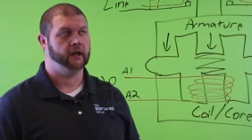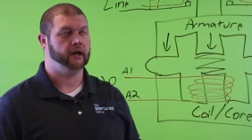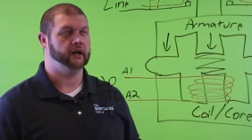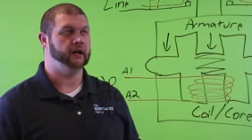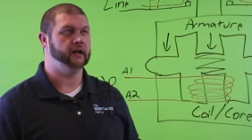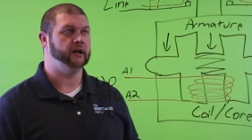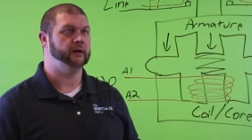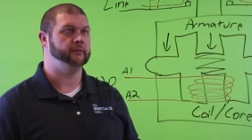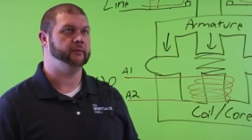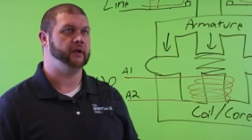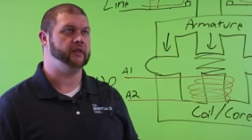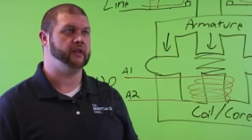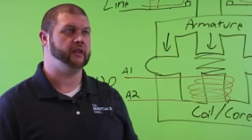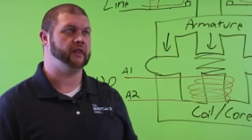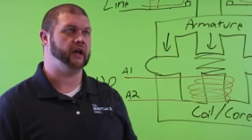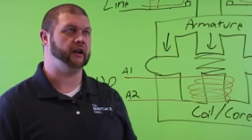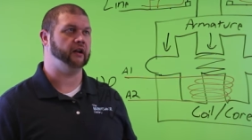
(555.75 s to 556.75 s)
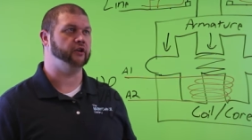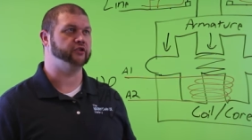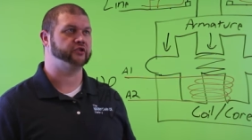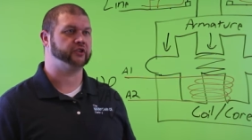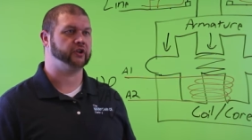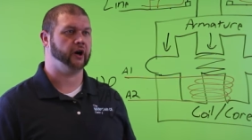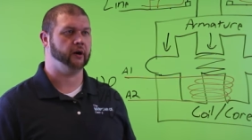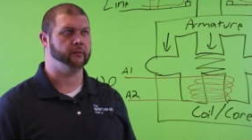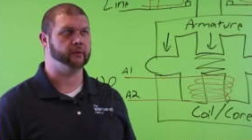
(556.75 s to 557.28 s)
Um, and then that loose
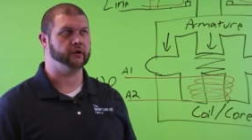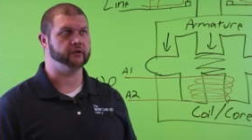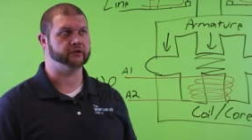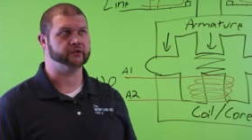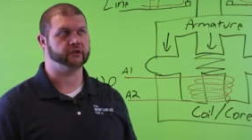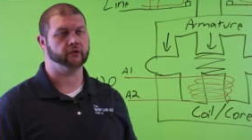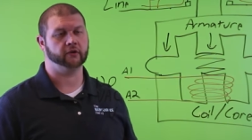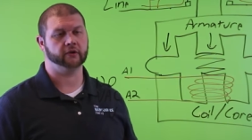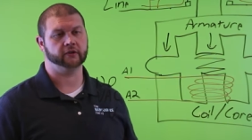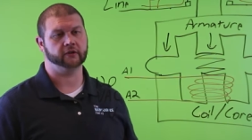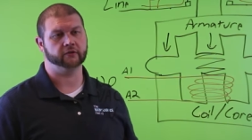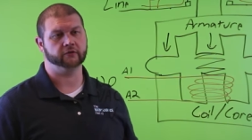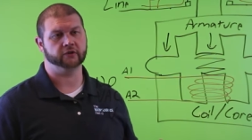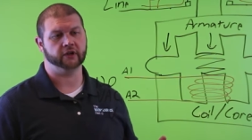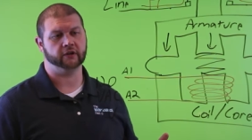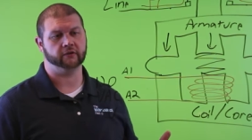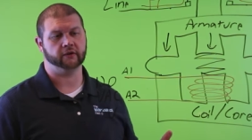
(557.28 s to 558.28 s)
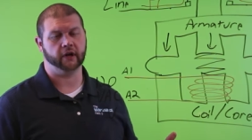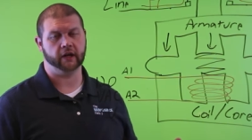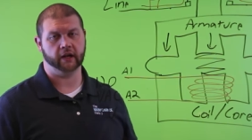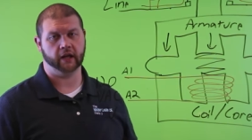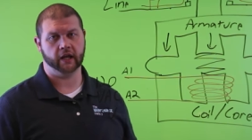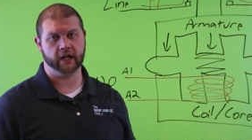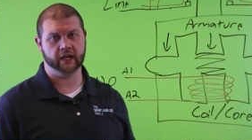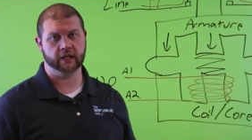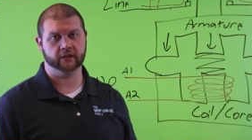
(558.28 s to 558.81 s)
terminal is going to generate
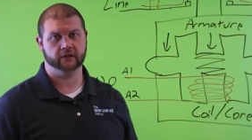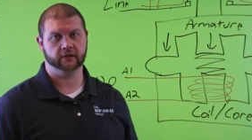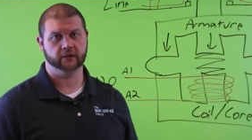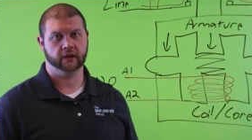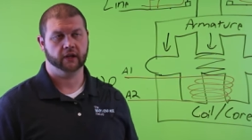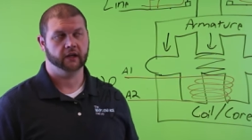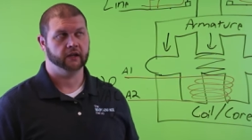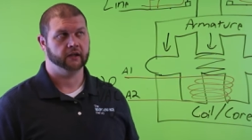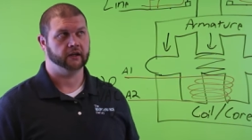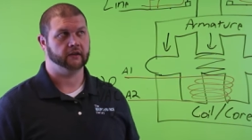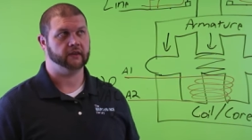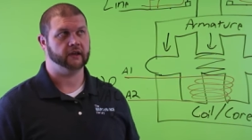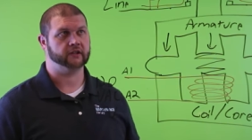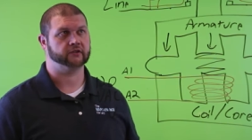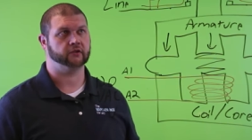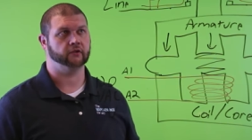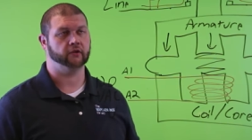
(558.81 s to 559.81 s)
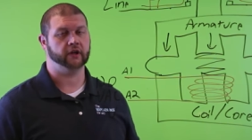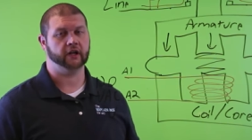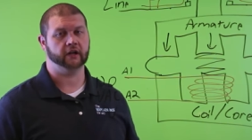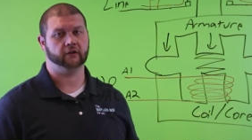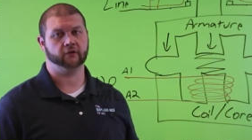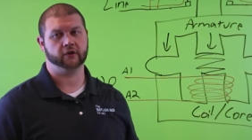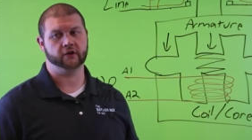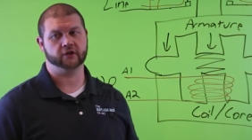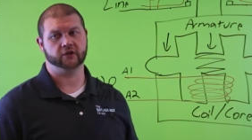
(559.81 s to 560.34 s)
heat, and that's going to
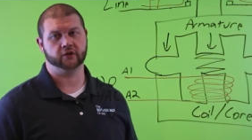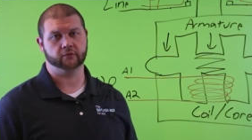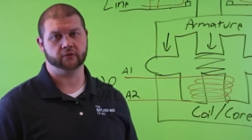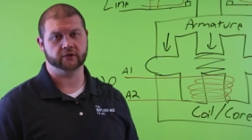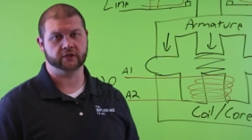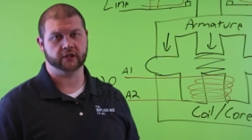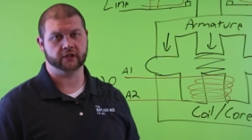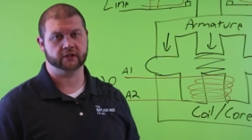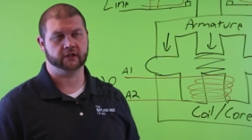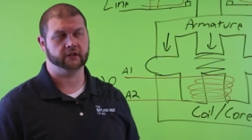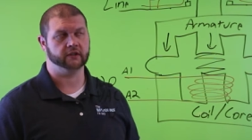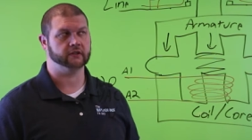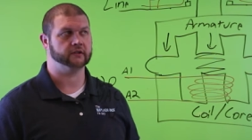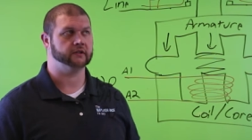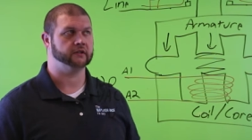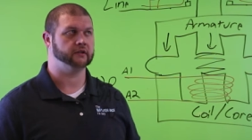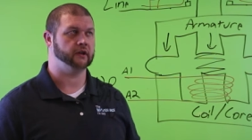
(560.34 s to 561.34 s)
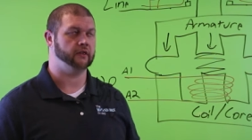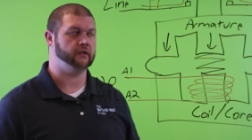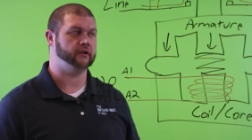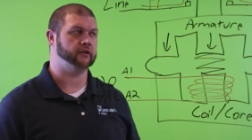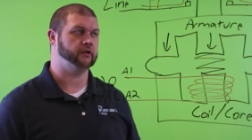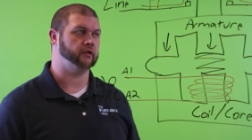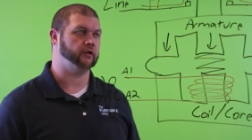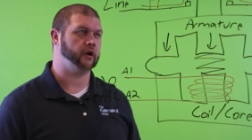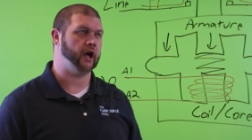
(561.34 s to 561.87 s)
increase your resistance, and then
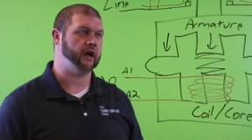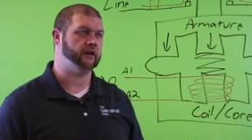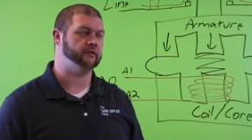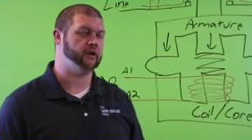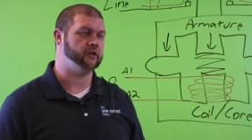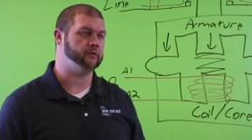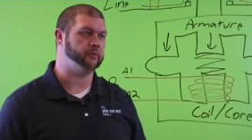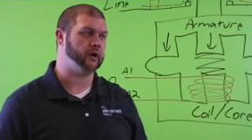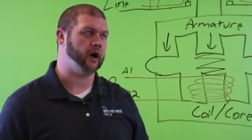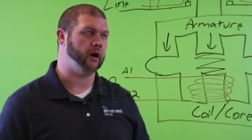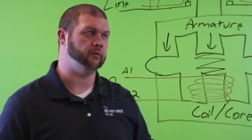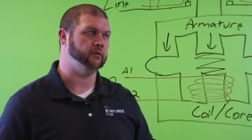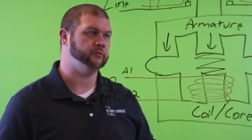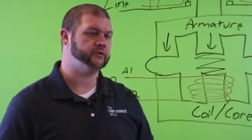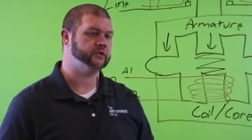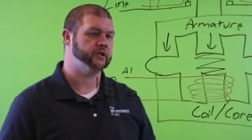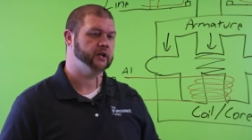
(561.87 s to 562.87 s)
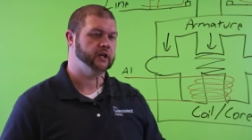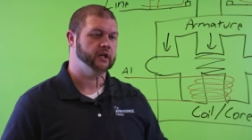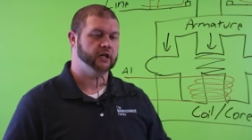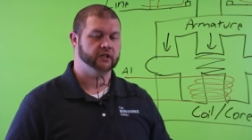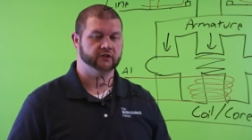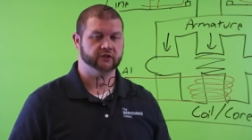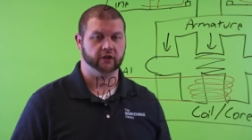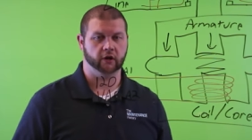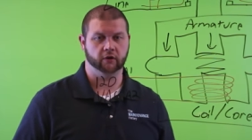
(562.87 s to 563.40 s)
you're going to have other problems.
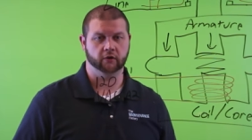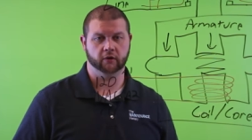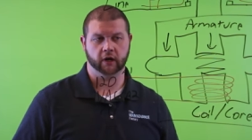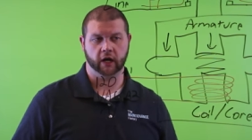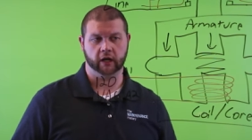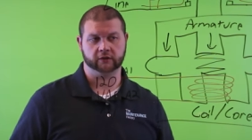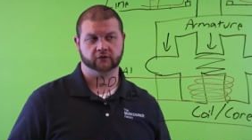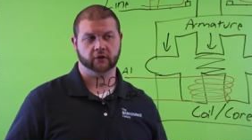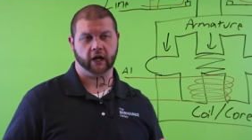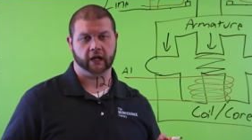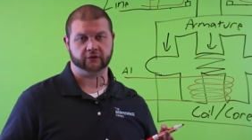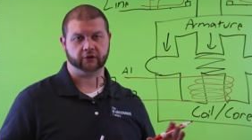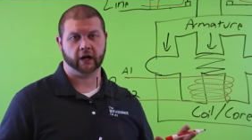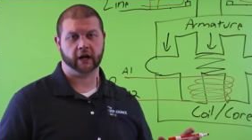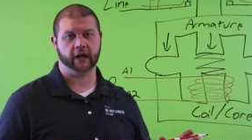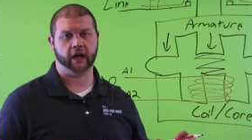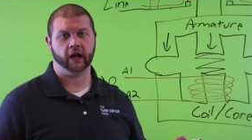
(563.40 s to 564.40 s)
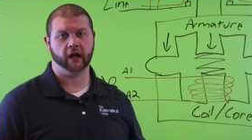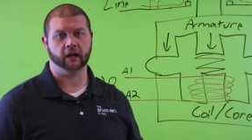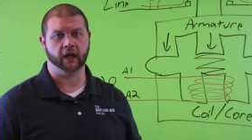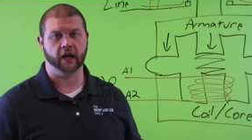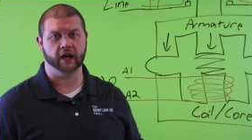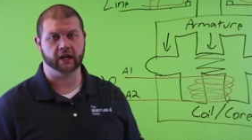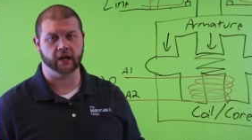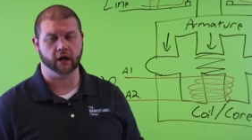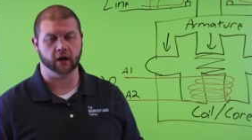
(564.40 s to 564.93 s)
So I, I try to
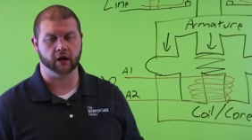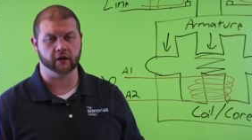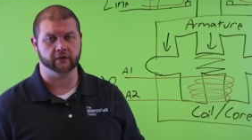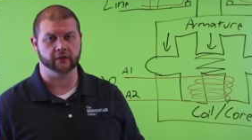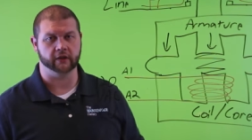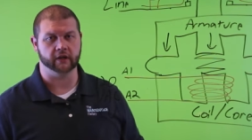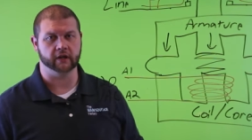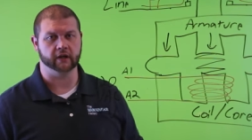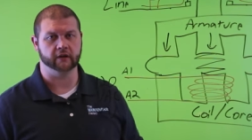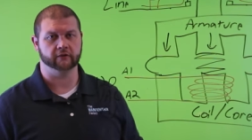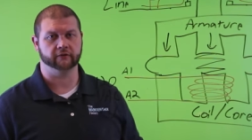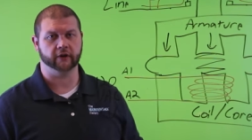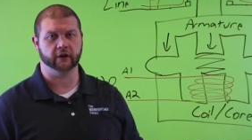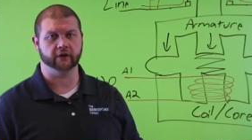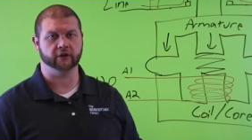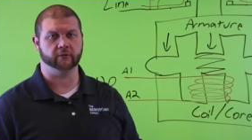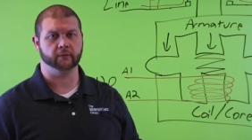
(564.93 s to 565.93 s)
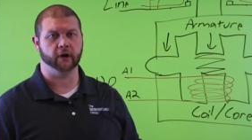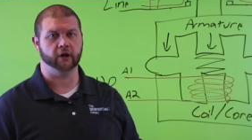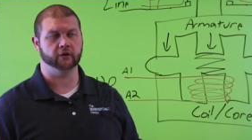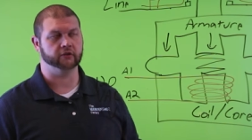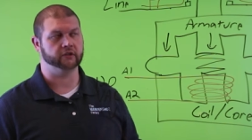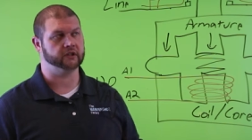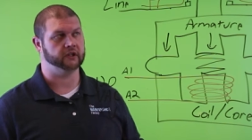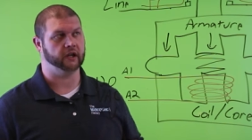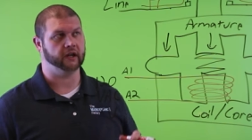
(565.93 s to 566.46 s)
outline all of the failure
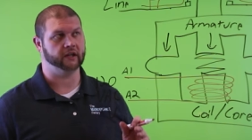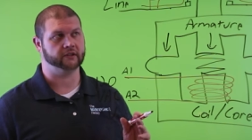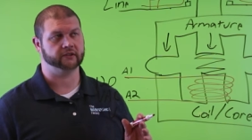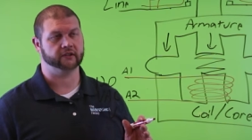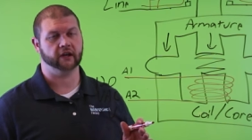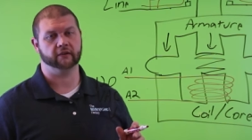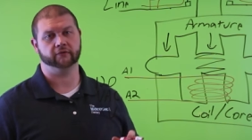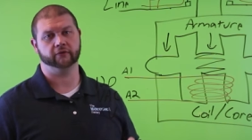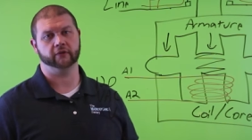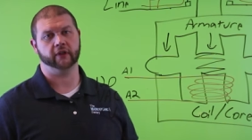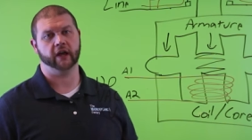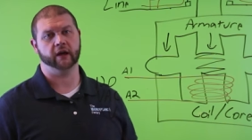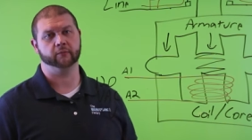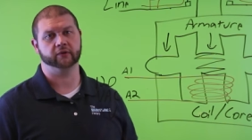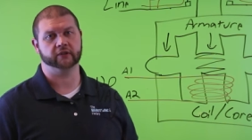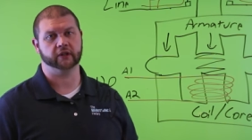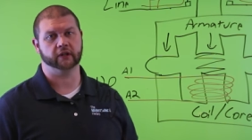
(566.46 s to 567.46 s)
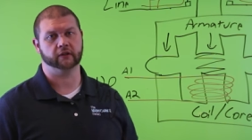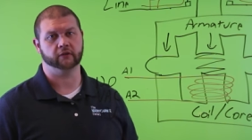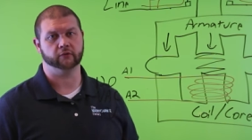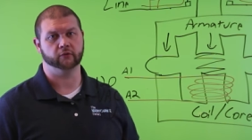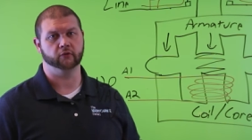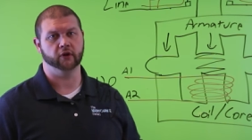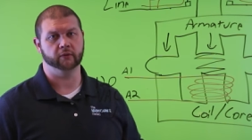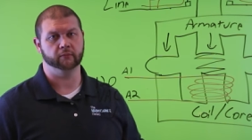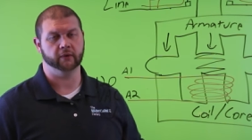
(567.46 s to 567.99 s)
modes except for that particular
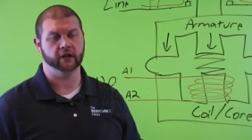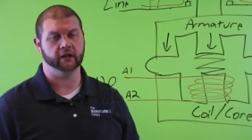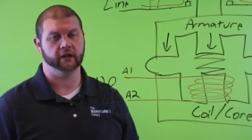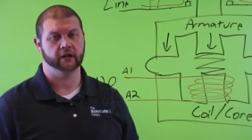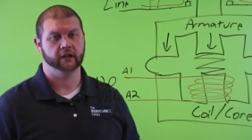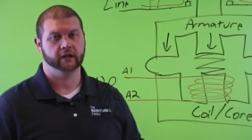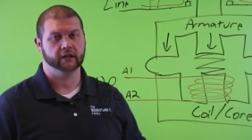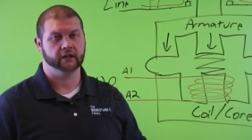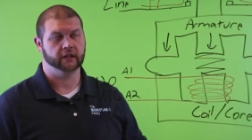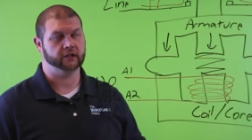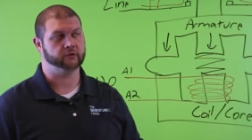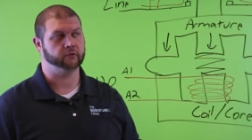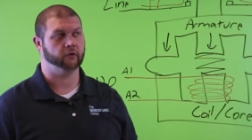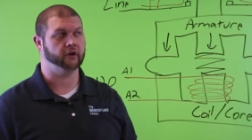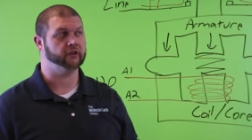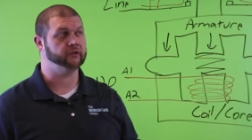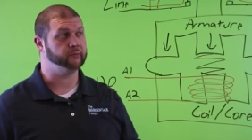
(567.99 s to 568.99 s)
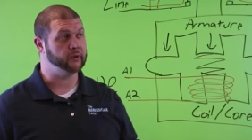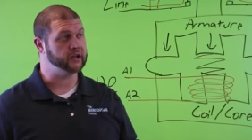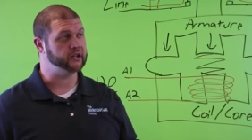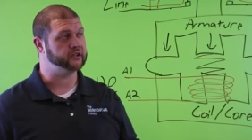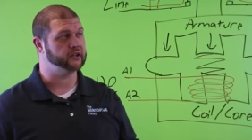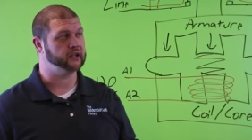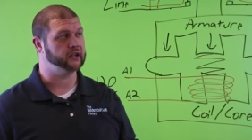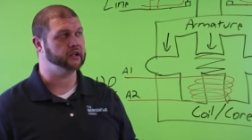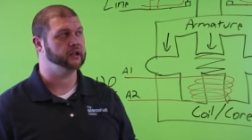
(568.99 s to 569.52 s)
one, but it's worth
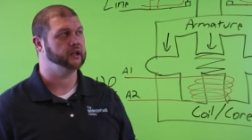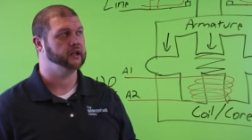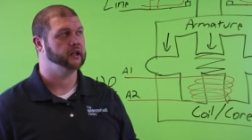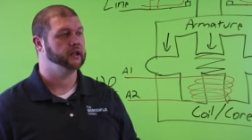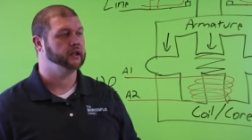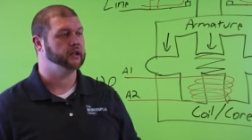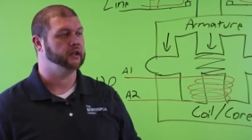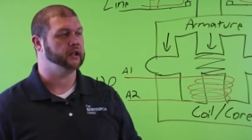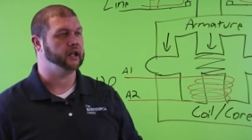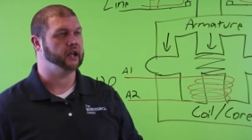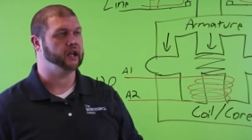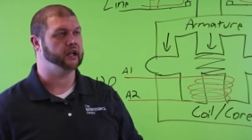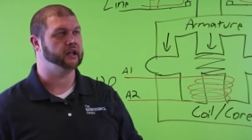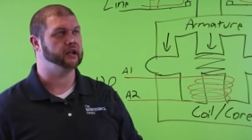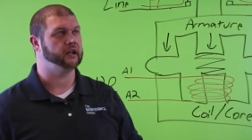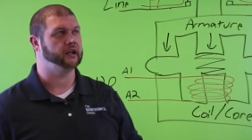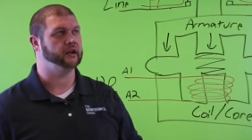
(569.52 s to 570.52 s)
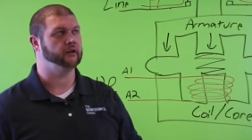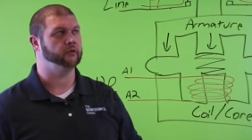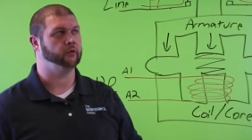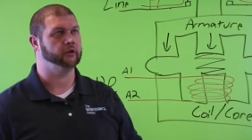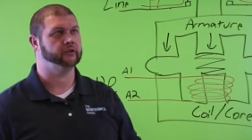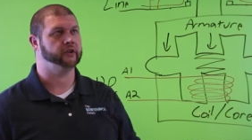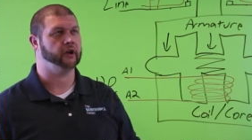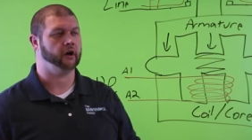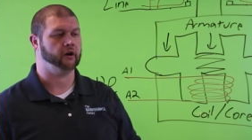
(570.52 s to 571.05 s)
mentioning and uh,
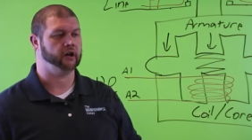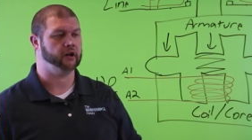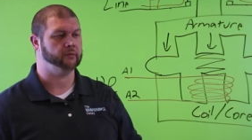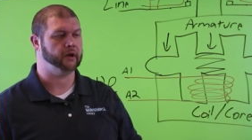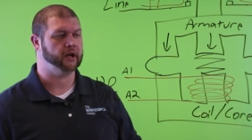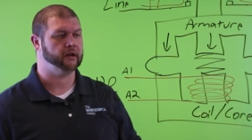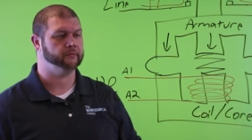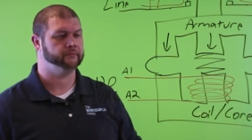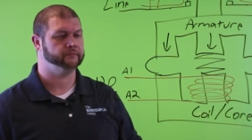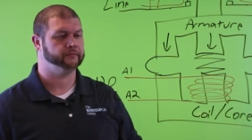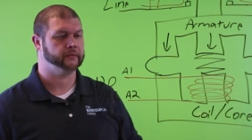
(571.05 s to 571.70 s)
worth talking about.